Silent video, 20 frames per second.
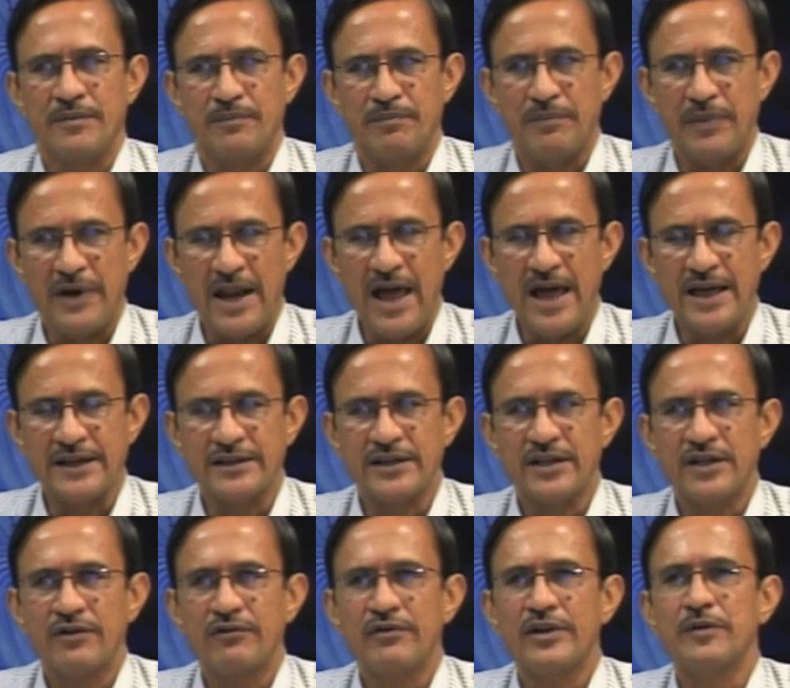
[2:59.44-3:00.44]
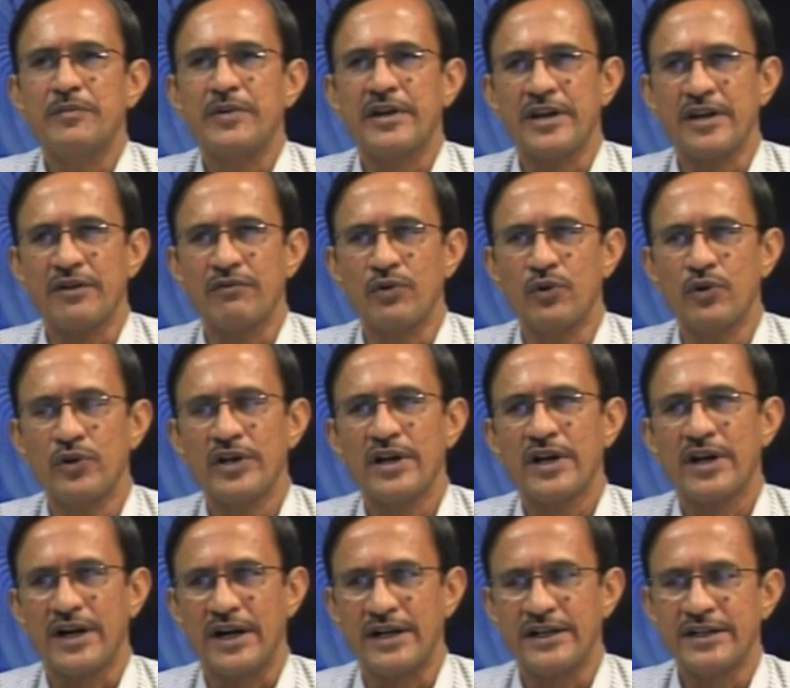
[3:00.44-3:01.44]
plan will be reviewed
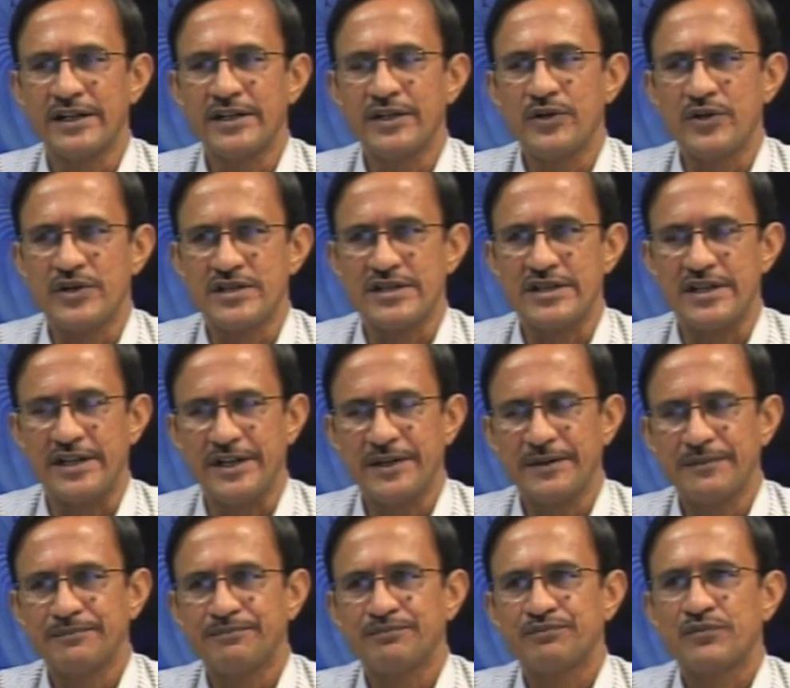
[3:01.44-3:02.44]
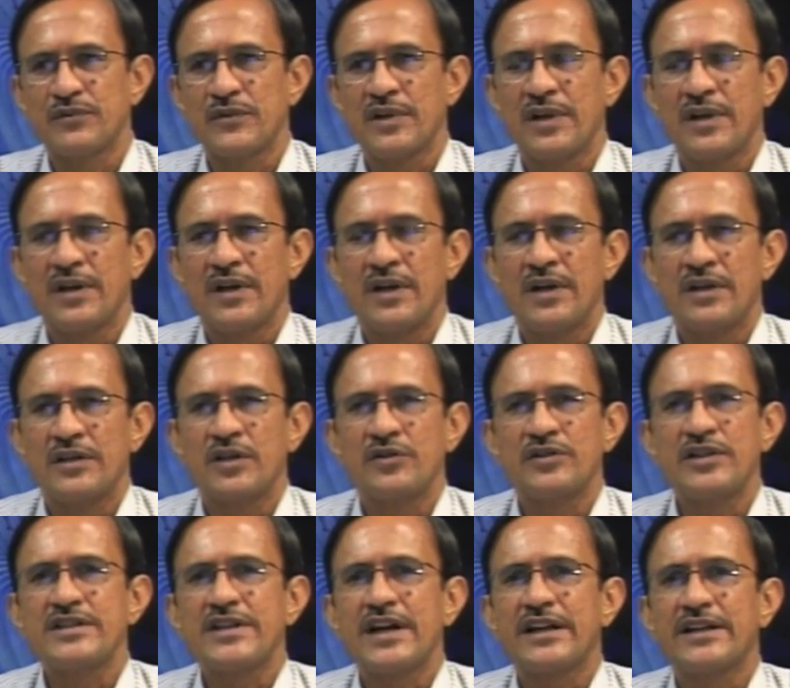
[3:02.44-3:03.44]
continuously. Now,
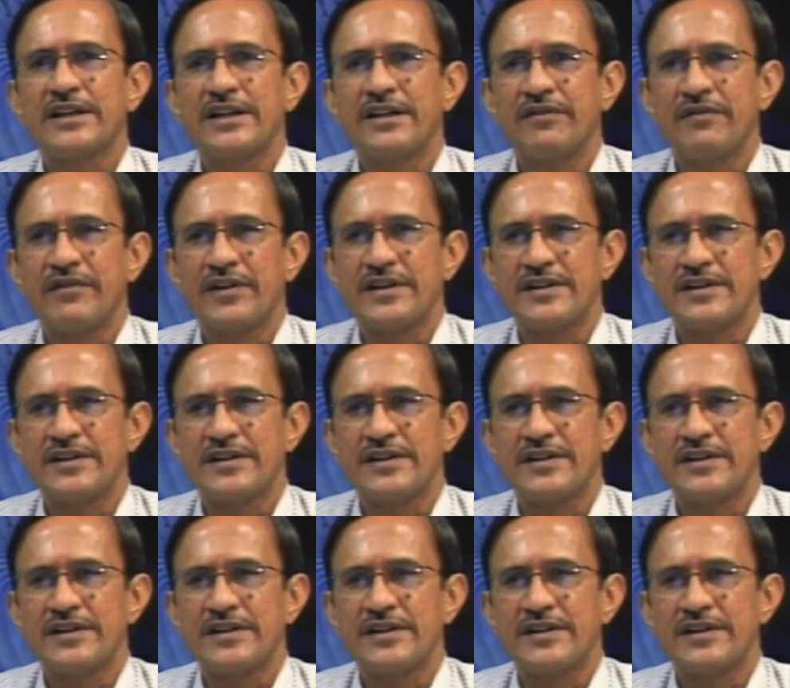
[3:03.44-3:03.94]
these are the different